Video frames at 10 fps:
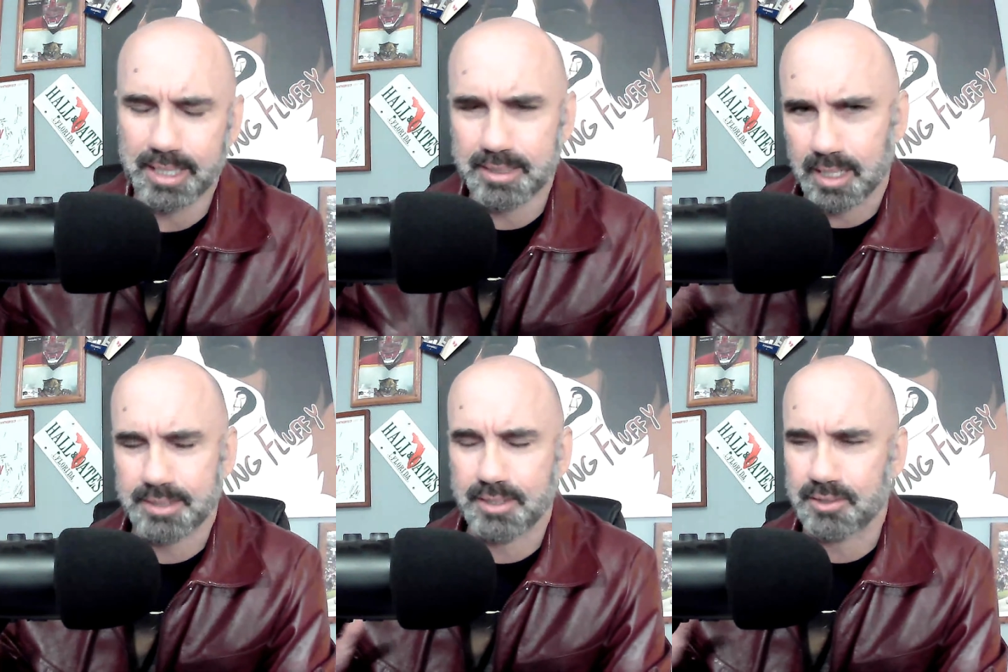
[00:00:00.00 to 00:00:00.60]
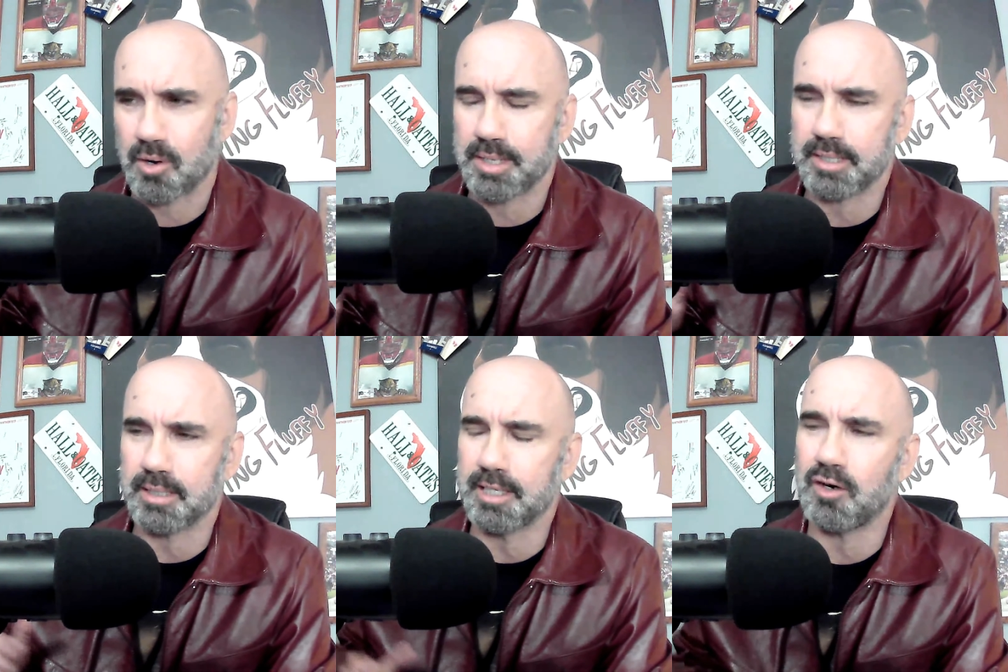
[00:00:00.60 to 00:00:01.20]
He touches on it
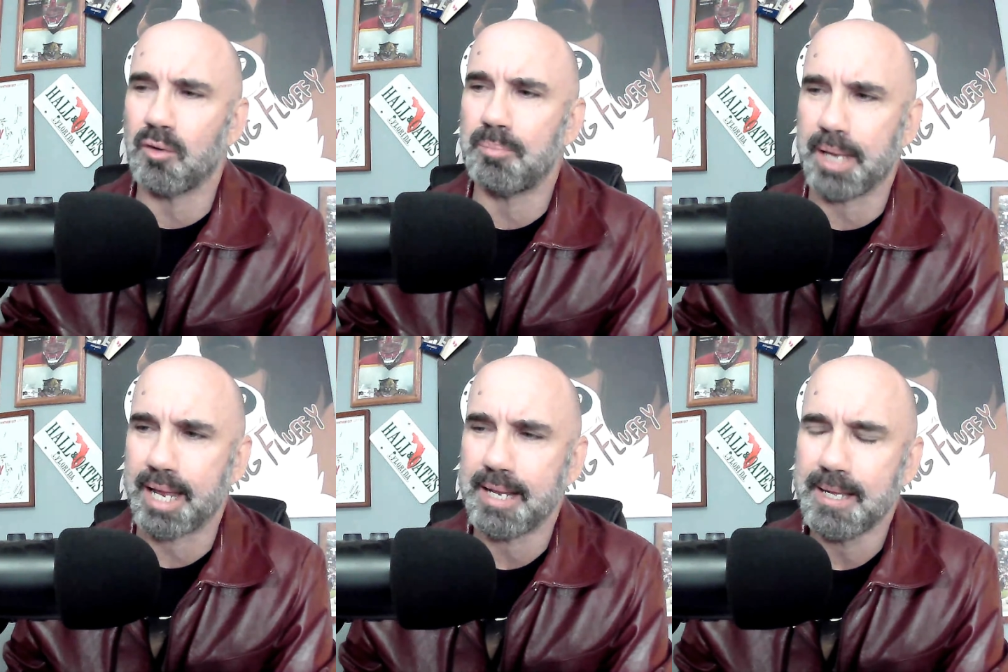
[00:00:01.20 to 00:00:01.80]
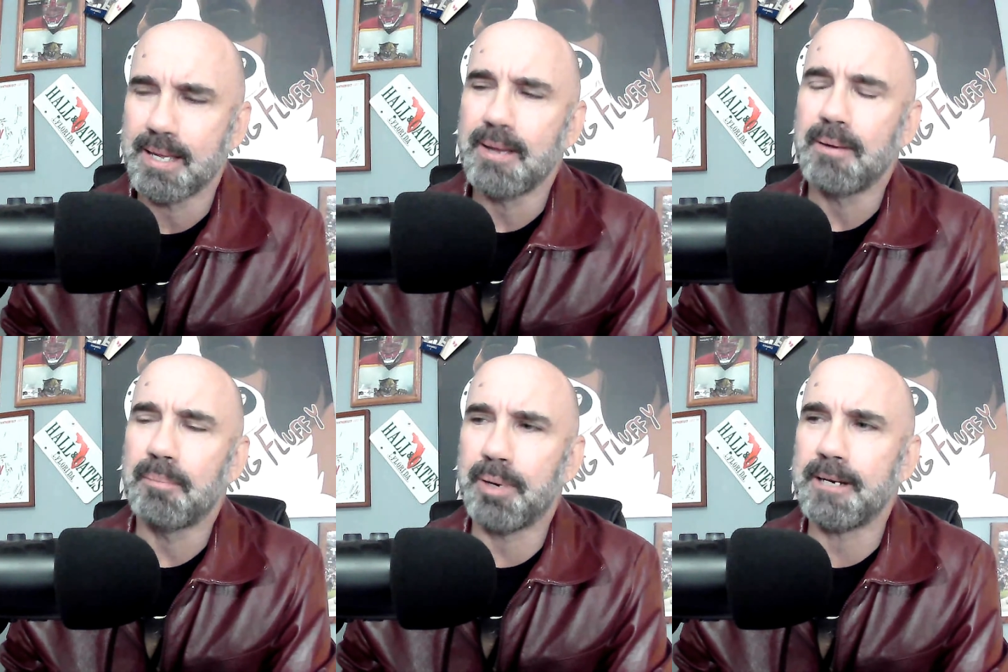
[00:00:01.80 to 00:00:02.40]
a little bit,
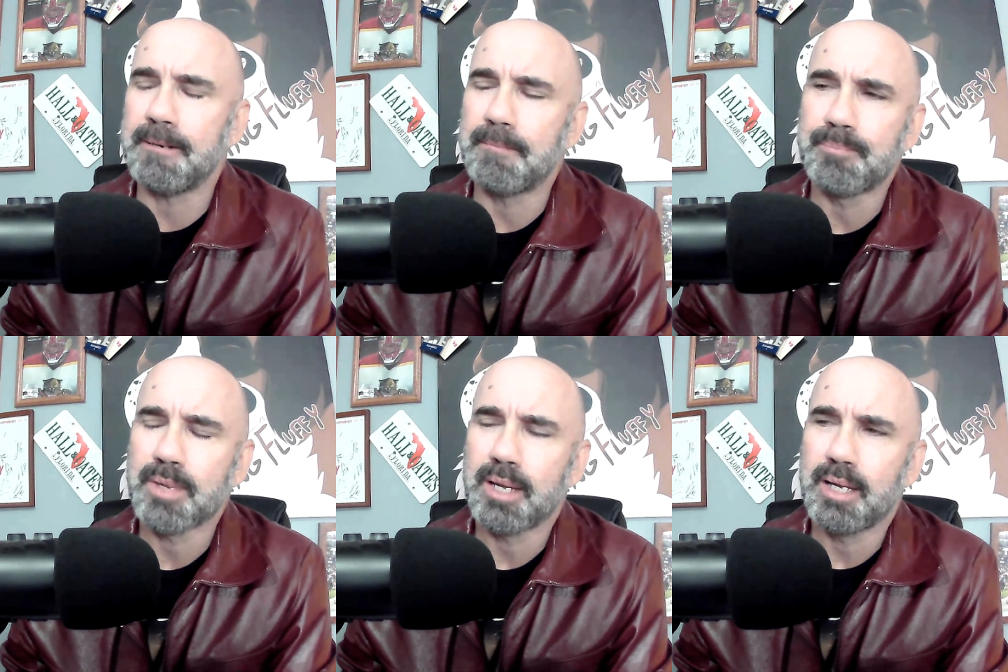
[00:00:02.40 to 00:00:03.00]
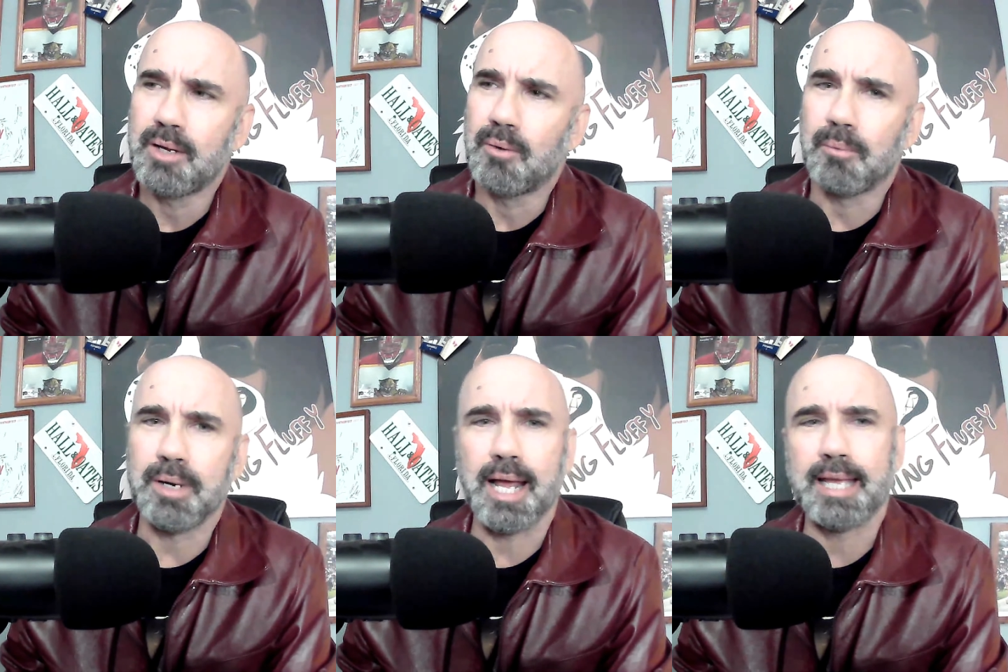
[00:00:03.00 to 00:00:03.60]
but
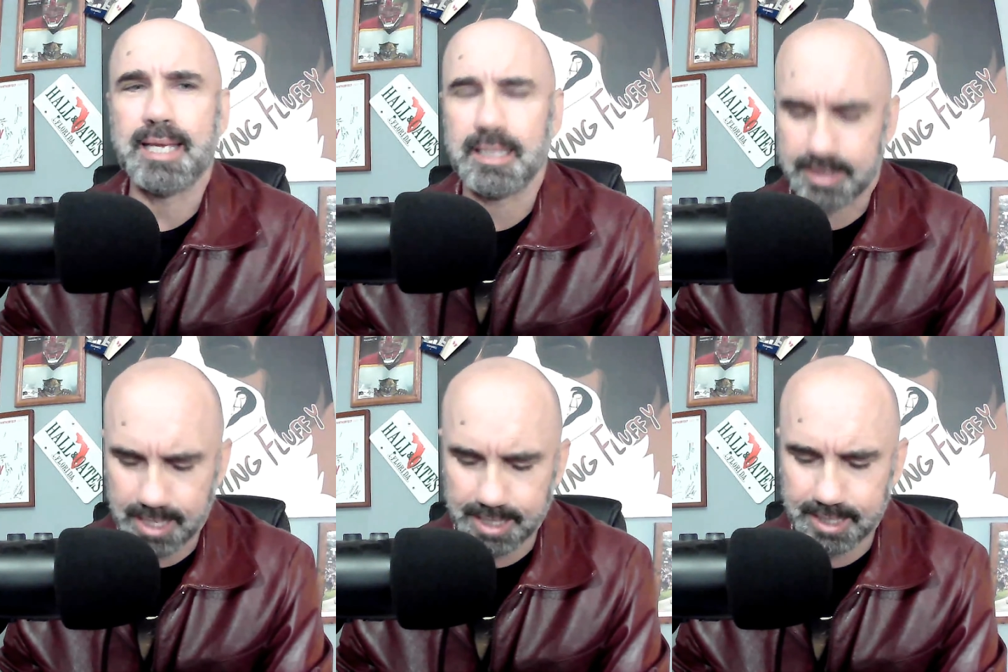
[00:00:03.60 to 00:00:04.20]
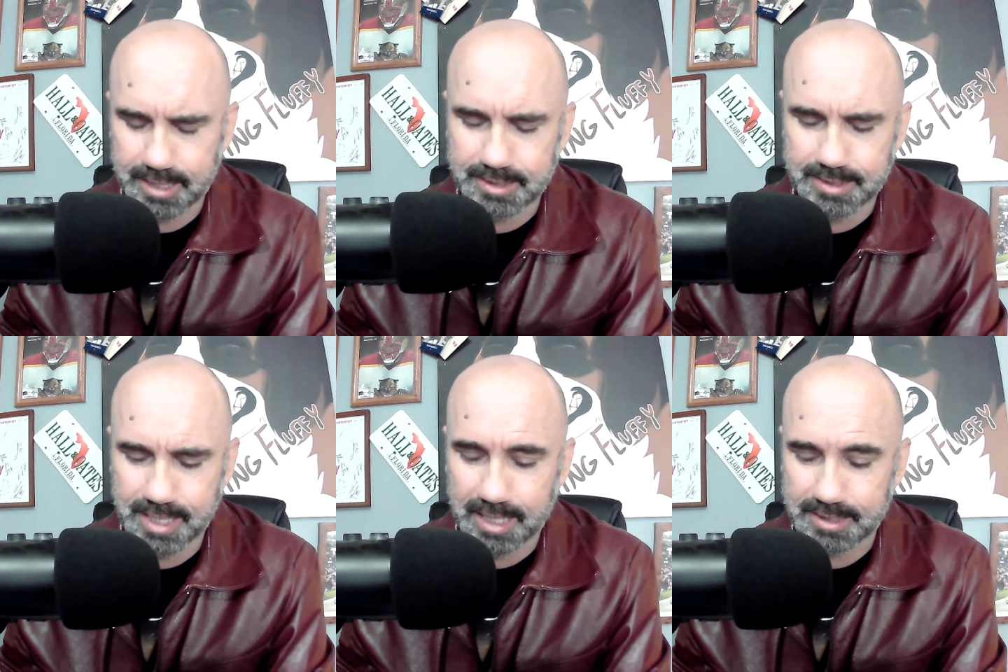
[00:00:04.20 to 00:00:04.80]
what I can tell you
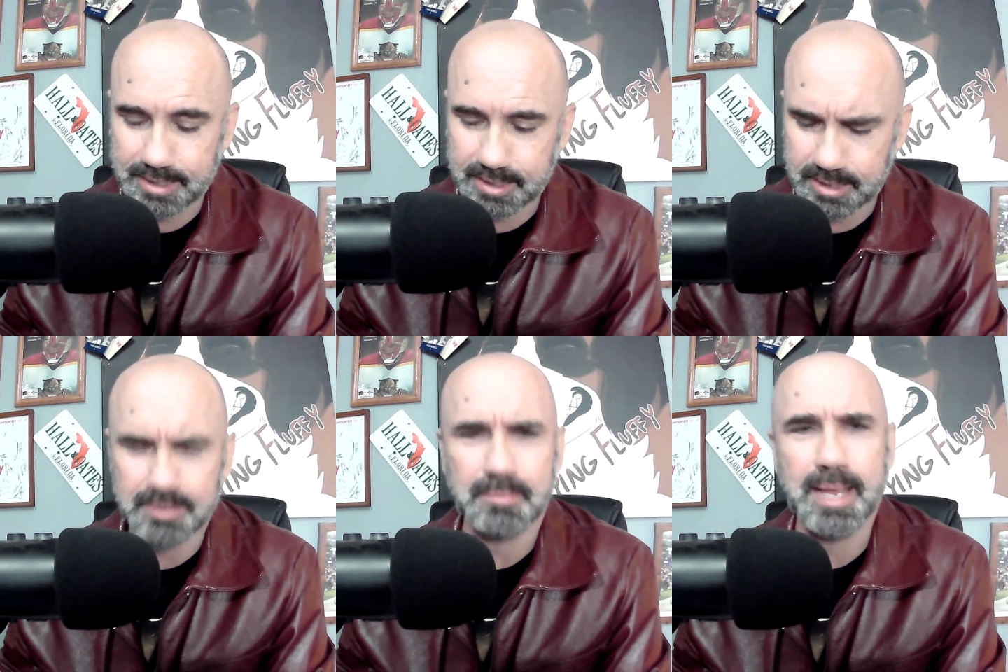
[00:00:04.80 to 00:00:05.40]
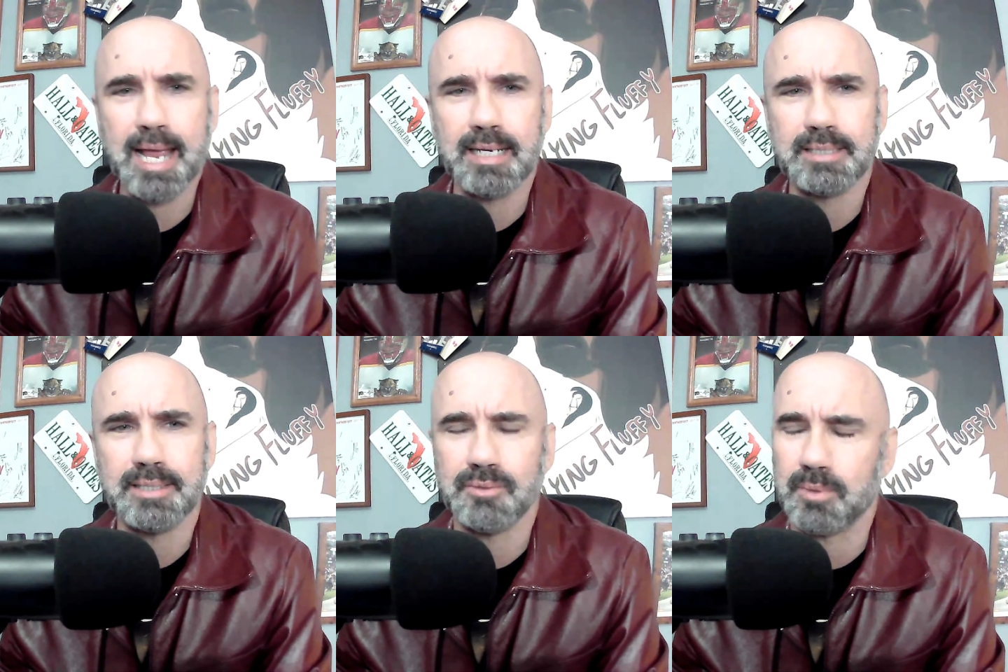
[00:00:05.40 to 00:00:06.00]
is this. As a man,
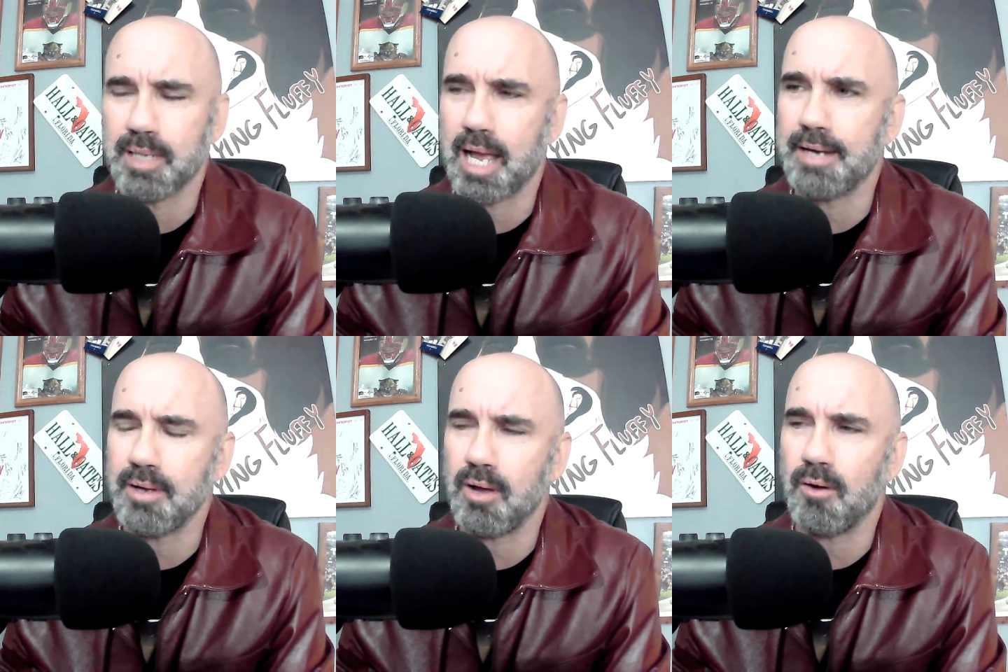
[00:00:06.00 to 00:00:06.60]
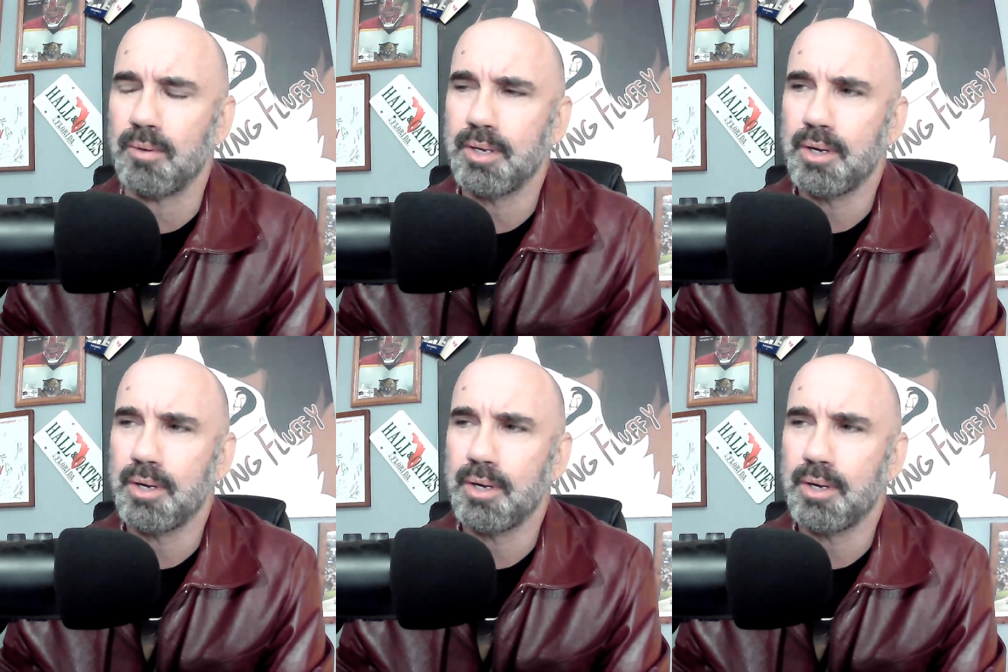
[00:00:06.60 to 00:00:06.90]
this is what I know.